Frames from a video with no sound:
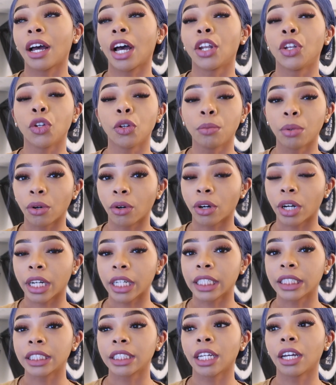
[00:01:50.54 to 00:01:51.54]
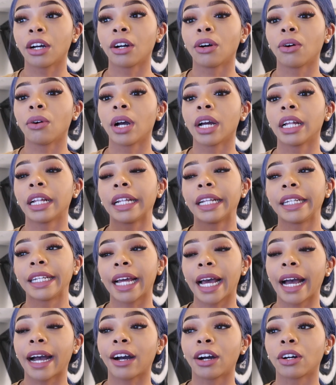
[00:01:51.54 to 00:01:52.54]
a newborn till
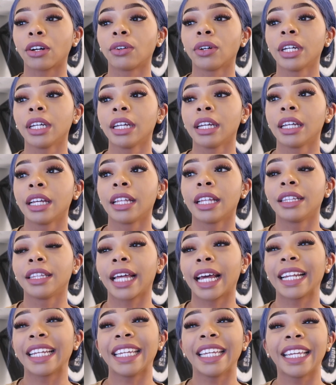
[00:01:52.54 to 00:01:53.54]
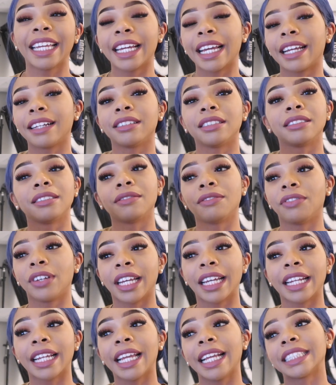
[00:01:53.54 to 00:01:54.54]
now that he can't
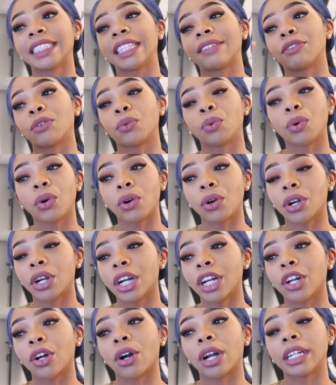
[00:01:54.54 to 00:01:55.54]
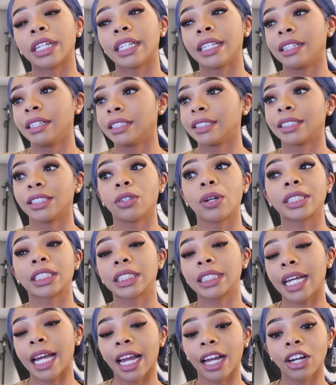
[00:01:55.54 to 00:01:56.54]
fit, he has never worn, or still
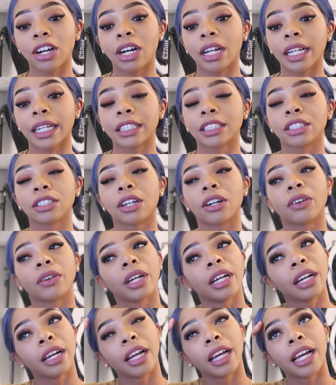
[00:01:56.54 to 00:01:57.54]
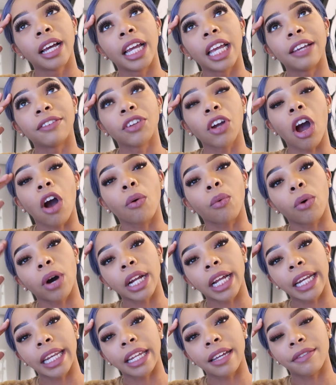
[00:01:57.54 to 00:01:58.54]
has a tag on it. So if y'all
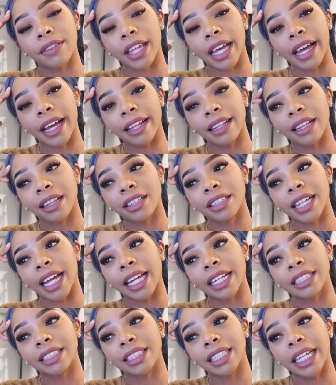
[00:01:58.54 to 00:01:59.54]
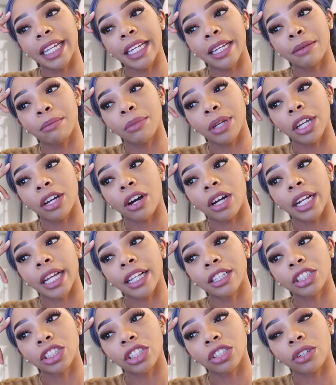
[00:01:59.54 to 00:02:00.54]
want any of that, like DM me on
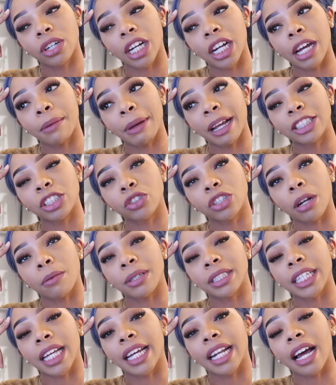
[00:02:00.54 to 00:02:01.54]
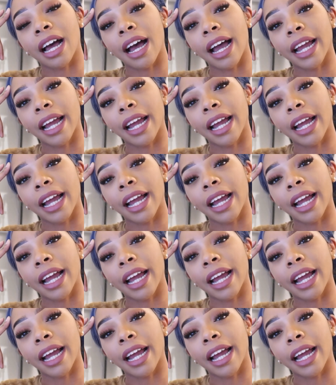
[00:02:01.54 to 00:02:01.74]
Instagram. Instagram is at